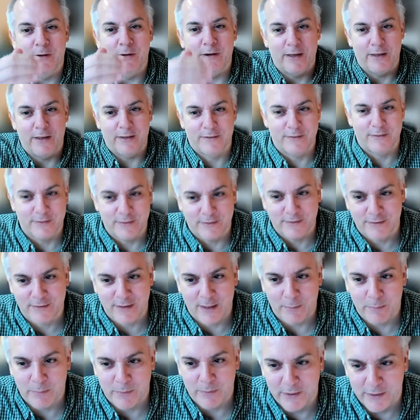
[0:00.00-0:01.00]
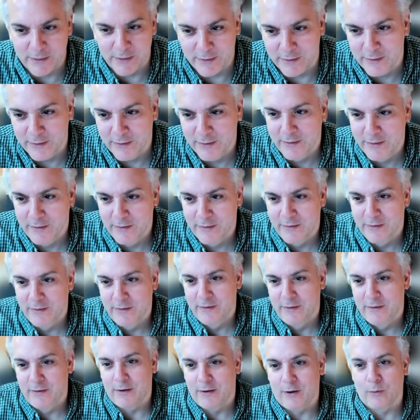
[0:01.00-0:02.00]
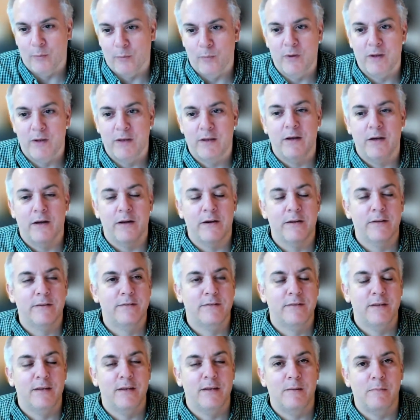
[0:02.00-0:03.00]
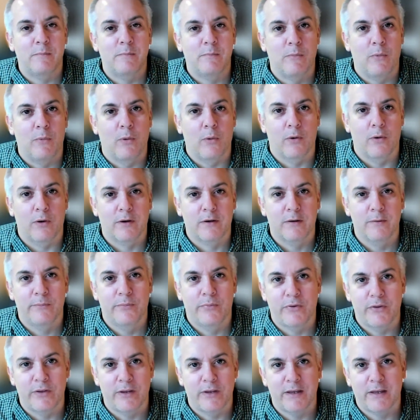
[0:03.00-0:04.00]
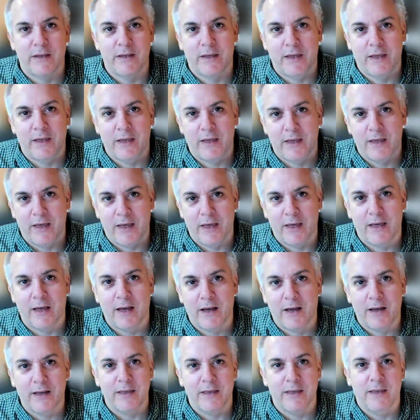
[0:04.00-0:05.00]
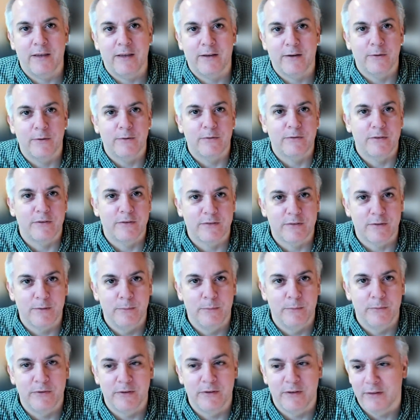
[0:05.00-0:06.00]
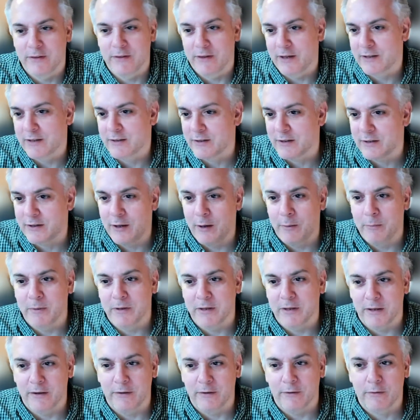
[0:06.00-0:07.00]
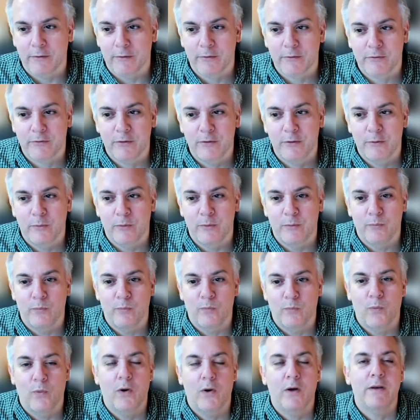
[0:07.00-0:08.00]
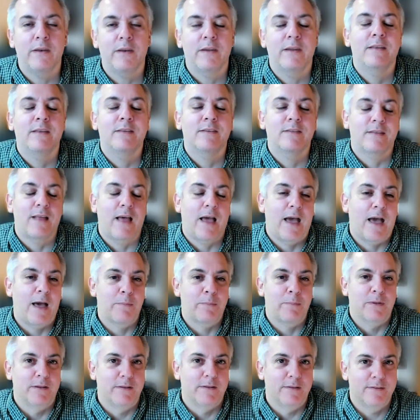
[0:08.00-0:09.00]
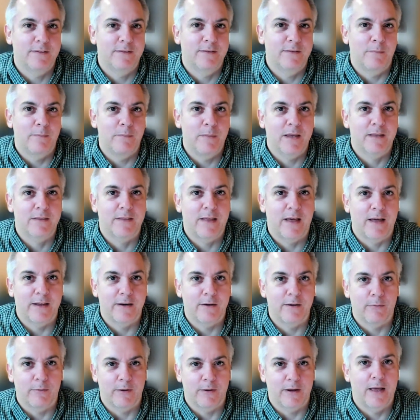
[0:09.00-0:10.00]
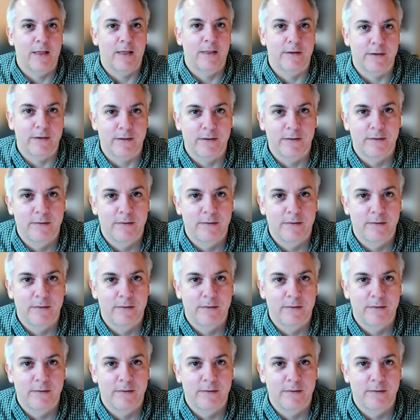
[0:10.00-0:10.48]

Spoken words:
has to step in. Are we gonna see more complete AI ecosystems in like the coming year or two? And what needs to happen to make that a reality?